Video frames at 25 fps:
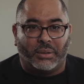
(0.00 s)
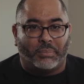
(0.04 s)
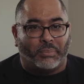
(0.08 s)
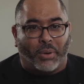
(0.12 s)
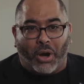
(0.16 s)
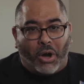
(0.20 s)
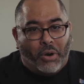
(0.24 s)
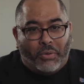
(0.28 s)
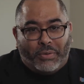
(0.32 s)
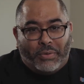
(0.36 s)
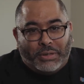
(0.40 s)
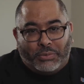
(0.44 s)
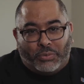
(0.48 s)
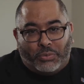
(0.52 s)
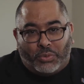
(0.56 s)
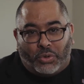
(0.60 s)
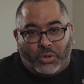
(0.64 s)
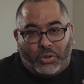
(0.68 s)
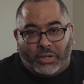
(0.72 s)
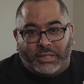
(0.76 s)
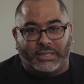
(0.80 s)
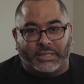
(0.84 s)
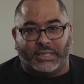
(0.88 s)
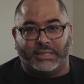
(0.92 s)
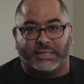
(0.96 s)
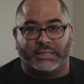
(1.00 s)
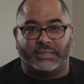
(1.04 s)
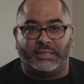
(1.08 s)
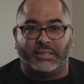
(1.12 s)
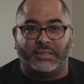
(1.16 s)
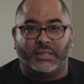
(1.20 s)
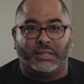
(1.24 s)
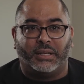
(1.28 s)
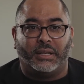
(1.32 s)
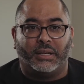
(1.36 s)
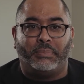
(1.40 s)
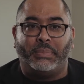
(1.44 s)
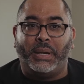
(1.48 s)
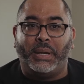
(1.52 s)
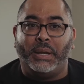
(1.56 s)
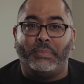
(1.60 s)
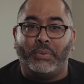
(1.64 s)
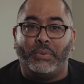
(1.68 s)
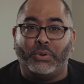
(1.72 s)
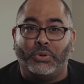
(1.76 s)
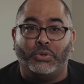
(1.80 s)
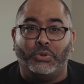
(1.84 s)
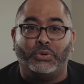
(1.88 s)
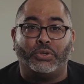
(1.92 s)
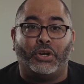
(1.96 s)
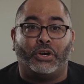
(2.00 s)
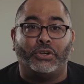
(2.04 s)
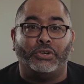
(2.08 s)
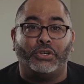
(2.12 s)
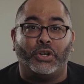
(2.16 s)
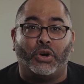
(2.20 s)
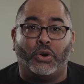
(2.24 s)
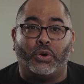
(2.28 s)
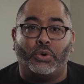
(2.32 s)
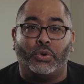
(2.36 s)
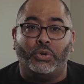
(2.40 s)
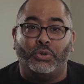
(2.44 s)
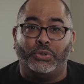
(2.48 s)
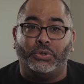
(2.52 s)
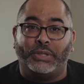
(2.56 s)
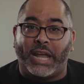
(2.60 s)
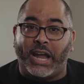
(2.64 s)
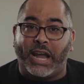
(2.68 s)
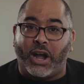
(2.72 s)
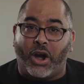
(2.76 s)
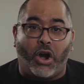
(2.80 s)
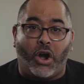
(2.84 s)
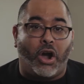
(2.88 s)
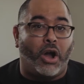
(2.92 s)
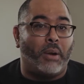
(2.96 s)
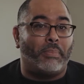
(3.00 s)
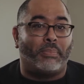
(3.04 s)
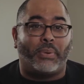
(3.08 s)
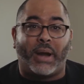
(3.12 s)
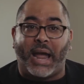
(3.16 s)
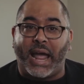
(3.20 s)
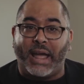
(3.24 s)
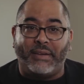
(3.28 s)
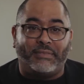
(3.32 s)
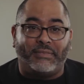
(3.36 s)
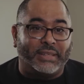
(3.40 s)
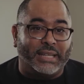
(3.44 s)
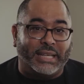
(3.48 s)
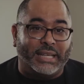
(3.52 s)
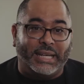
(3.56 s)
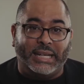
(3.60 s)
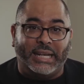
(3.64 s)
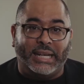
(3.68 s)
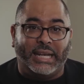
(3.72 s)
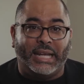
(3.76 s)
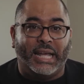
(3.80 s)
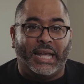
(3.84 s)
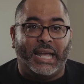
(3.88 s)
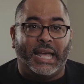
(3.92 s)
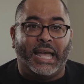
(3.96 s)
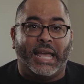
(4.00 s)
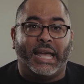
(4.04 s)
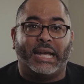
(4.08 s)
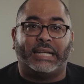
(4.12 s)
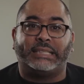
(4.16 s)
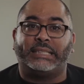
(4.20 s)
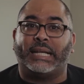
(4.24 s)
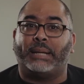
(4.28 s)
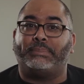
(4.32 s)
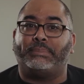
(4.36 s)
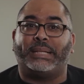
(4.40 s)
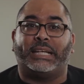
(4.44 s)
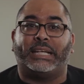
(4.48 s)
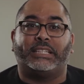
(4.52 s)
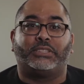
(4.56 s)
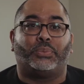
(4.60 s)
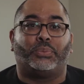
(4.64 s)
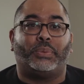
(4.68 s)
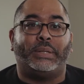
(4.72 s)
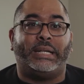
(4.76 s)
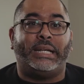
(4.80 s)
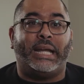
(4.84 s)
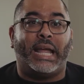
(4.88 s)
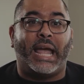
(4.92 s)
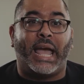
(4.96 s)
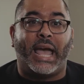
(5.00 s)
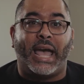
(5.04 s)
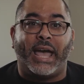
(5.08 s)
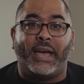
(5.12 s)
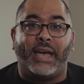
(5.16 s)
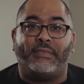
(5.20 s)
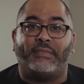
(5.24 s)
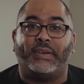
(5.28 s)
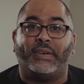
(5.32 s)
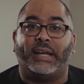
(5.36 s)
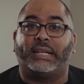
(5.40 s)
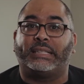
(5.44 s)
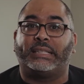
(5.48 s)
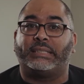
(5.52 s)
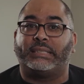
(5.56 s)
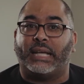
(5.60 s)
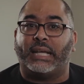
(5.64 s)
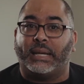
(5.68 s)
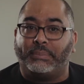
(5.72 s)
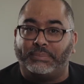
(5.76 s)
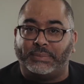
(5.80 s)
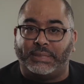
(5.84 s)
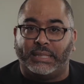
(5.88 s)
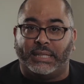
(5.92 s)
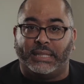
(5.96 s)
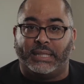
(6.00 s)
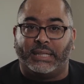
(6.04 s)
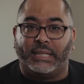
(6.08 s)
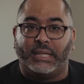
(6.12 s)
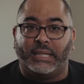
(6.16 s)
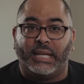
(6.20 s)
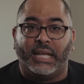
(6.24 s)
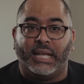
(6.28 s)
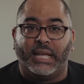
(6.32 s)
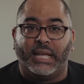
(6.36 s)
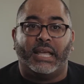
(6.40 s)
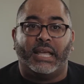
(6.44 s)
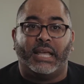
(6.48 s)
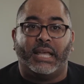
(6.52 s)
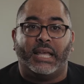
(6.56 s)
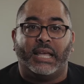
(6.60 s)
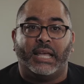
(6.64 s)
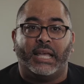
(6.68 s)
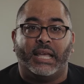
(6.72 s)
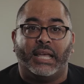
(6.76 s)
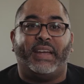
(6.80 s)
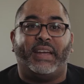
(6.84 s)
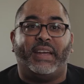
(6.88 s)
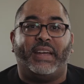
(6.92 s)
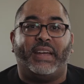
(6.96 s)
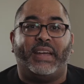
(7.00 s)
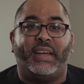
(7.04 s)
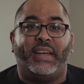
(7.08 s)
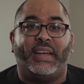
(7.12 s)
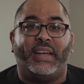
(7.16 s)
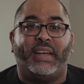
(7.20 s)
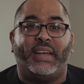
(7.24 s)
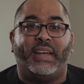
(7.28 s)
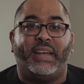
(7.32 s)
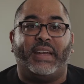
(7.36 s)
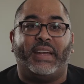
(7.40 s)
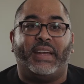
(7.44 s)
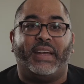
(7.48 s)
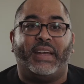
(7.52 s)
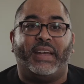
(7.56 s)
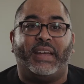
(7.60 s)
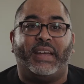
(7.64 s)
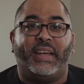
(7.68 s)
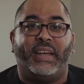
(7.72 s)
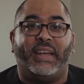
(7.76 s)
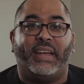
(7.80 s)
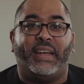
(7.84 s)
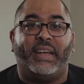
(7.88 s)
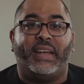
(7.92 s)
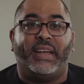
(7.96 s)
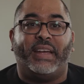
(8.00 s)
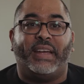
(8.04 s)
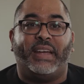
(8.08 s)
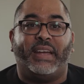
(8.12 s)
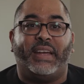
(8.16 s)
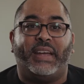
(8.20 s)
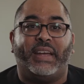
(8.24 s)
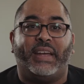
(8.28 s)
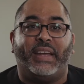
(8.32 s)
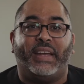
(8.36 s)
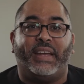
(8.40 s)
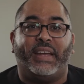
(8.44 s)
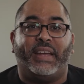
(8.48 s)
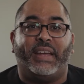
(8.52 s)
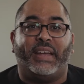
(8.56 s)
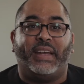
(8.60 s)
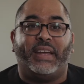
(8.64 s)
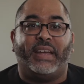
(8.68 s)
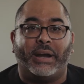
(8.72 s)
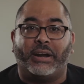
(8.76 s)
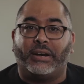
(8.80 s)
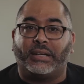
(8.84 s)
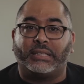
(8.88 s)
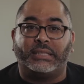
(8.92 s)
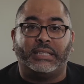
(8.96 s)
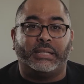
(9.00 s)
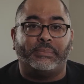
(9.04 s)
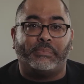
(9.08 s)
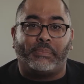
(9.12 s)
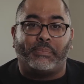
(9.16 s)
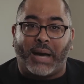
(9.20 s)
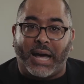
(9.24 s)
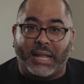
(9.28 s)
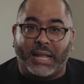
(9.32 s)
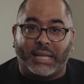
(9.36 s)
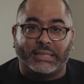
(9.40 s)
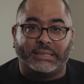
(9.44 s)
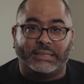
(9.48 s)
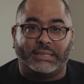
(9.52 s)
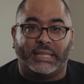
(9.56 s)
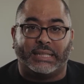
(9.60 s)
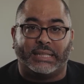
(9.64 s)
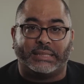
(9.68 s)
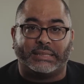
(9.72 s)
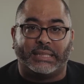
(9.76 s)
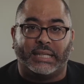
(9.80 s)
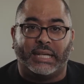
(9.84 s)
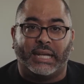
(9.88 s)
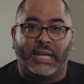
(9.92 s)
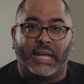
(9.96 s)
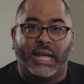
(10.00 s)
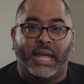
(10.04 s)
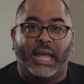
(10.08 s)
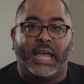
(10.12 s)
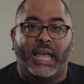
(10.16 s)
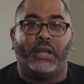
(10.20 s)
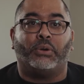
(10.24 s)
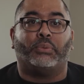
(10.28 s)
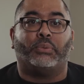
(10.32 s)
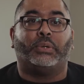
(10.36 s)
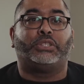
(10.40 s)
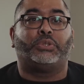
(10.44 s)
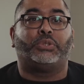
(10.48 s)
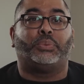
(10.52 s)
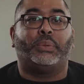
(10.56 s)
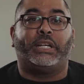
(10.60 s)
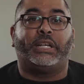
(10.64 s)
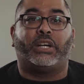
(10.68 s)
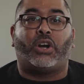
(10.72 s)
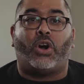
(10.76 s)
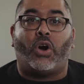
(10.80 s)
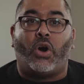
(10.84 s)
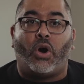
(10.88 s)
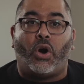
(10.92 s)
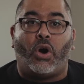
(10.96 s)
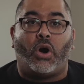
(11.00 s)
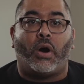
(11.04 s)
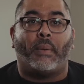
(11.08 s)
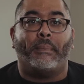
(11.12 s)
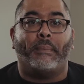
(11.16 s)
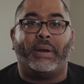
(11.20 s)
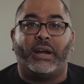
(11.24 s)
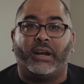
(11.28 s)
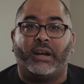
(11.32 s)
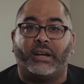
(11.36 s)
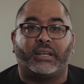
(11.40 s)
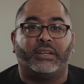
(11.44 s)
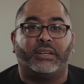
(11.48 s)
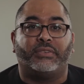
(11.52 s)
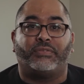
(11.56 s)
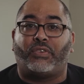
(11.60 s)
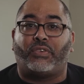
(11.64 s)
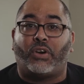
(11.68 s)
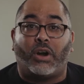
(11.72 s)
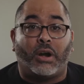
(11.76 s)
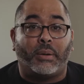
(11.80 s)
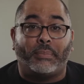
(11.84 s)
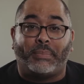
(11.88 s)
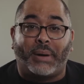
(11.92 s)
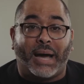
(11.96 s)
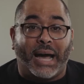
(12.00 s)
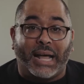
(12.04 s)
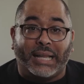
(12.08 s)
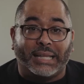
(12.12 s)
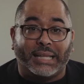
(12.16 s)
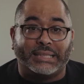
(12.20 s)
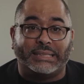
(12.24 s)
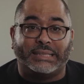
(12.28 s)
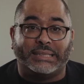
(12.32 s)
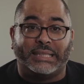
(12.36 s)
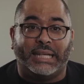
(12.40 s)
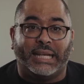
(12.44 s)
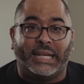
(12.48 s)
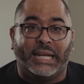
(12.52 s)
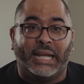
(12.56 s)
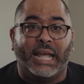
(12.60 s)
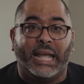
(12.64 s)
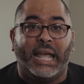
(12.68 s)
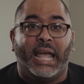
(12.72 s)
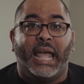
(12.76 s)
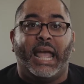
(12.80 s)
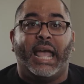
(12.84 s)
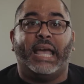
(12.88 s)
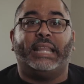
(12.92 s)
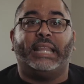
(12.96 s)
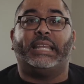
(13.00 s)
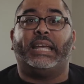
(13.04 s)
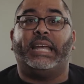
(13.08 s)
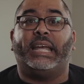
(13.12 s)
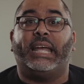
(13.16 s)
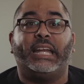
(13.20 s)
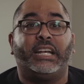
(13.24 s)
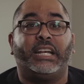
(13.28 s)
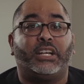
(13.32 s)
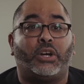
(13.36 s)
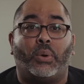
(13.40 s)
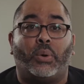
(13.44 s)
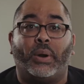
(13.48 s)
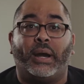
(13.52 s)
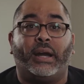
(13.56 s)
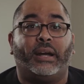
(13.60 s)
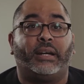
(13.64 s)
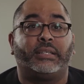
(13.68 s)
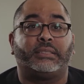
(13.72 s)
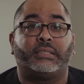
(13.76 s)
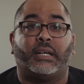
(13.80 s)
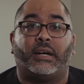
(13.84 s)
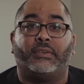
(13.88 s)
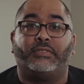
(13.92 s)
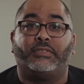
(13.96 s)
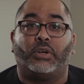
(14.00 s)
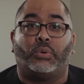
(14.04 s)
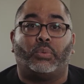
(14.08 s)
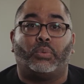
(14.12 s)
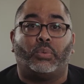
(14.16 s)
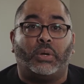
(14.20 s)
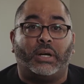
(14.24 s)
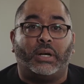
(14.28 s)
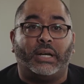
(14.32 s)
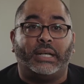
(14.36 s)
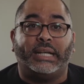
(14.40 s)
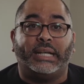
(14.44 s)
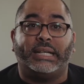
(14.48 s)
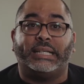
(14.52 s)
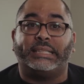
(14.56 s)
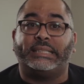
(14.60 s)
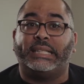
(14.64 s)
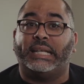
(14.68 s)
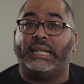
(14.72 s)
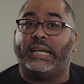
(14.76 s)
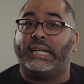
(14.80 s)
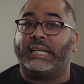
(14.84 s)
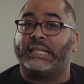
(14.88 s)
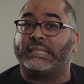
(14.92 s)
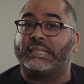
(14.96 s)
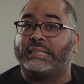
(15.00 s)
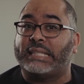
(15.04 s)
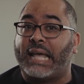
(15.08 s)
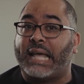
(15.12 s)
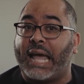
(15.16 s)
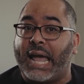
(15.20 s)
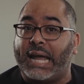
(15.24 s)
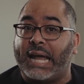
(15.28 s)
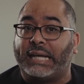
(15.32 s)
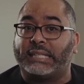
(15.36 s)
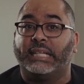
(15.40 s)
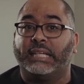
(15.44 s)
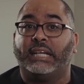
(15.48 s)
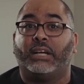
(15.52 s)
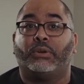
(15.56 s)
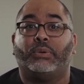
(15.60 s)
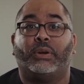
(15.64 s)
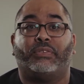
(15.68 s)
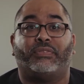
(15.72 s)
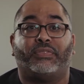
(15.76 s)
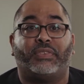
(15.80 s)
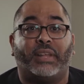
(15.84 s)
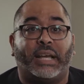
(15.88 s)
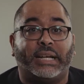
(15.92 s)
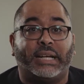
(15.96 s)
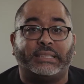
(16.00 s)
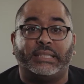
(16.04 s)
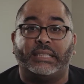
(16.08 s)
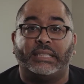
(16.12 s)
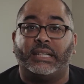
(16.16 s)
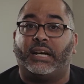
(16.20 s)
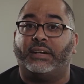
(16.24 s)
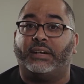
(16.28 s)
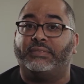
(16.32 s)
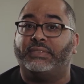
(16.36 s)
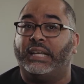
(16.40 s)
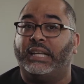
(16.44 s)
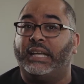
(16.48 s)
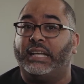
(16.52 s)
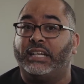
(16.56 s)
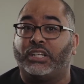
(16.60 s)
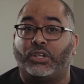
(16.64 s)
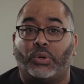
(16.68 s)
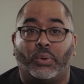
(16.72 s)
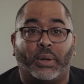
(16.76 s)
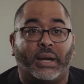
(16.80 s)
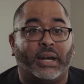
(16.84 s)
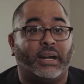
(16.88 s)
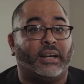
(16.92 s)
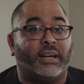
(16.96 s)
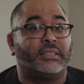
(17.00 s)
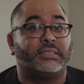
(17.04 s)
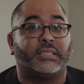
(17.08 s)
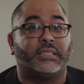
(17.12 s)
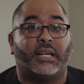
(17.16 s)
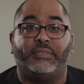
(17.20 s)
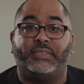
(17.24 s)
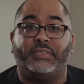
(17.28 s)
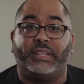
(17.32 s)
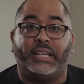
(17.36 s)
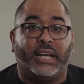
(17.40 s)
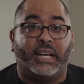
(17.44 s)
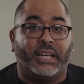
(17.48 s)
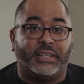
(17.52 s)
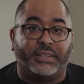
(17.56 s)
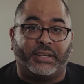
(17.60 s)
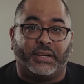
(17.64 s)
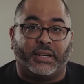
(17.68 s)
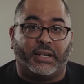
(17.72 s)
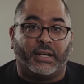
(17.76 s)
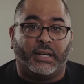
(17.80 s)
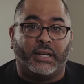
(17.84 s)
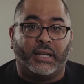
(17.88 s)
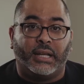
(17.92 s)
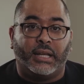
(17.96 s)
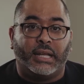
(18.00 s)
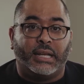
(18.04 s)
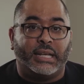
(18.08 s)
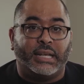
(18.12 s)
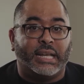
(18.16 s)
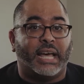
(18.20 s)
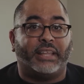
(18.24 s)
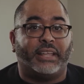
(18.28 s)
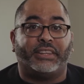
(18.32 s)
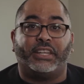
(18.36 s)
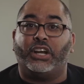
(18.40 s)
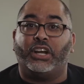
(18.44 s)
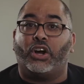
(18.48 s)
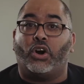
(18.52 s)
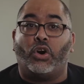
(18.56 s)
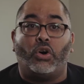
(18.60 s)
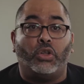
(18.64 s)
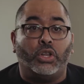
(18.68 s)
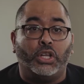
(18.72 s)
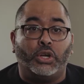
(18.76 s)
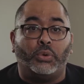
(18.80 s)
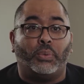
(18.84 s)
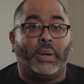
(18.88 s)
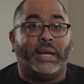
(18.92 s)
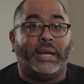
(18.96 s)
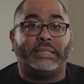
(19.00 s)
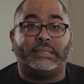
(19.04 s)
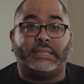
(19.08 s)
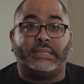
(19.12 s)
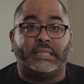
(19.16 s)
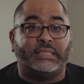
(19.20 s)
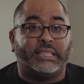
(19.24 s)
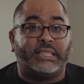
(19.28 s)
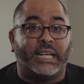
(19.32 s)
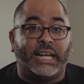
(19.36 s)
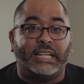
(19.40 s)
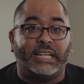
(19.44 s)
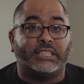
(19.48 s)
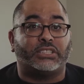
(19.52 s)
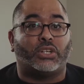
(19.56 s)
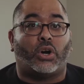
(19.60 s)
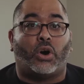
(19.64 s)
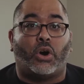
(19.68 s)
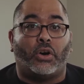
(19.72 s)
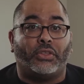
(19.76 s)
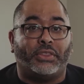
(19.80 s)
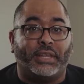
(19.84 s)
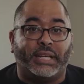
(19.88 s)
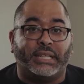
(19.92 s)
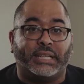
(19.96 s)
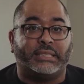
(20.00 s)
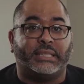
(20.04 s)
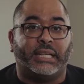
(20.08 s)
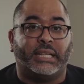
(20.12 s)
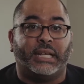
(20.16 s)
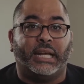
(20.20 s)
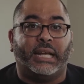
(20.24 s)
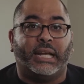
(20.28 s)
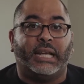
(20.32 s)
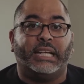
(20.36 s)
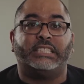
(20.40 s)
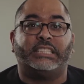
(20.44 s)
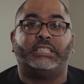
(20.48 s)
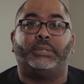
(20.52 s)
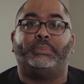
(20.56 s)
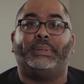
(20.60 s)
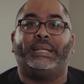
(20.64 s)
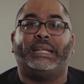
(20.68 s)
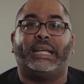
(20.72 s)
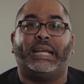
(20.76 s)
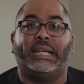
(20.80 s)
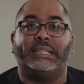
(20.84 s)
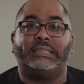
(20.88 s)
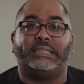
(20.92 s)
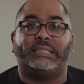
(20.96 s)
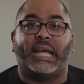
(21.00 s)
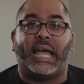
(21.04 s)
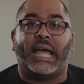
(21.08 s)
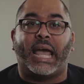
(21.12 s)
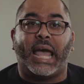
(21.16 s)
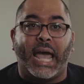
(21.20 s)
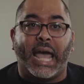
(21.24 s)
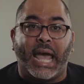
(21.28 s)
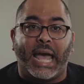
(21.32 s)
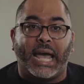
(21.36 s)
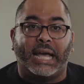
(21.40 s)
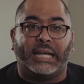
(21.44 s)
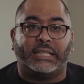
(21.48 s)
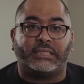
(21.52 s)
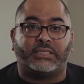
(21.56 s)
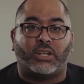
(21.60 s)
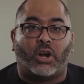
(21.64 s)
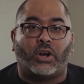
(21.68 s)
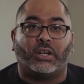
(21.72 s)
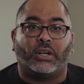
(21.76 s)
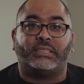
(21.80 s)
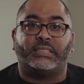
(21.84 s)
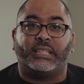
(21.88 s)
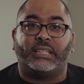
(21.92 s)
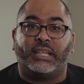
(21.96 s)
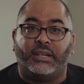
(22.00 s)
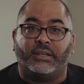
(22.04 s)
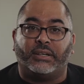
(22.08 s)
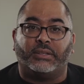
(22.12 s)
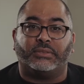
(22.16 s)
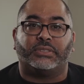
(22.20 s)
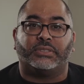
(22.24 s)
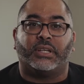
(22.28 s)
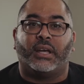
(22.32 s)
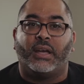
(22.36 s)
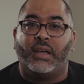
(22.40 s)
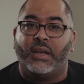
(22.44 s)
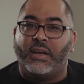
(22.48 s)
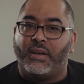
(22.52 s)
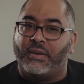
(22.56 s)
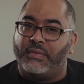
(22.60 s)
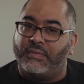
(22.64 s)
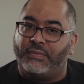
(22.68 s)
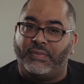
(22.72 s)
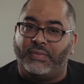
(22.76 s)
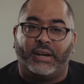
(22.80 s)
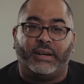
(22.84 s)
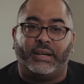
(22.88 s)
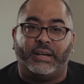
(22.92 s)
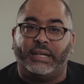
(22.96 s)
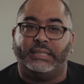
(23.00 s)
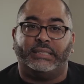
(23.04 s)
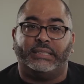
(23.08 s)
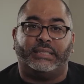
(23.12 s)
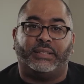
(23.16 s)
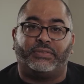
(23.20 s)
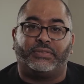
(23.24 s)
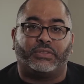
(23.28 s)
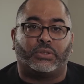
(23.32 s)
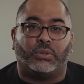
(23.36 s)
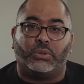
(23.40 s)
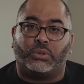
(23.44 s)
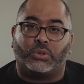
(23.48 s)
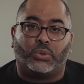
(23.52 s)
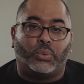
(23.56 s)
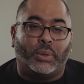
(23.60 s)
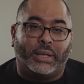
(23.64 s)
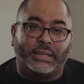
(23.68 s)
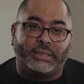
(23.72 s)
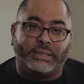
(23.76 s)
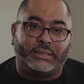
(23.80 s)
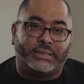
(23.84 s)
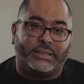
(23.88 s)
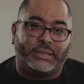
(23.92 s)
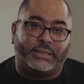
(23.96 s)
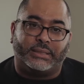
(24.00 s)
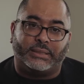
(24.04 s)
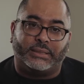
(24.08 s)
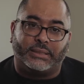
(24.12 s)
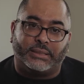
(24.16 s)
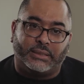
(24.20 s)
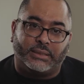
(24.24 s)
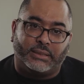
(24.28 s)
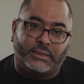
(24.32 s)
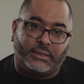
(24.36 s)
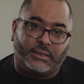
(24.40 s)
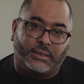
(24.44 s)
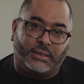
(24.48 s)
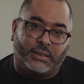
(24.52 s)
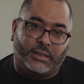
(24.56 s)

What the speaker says: Baldwin warned us, people who don't know who they are privately, except as we have accepted, the fantastic desire which we call American politics, and which we call American foreign policy, and the incoherence of the one is an exact reflection of the incoherence of the other. Now, the only way to change all this is to begin to ask ourselves very difficult questions.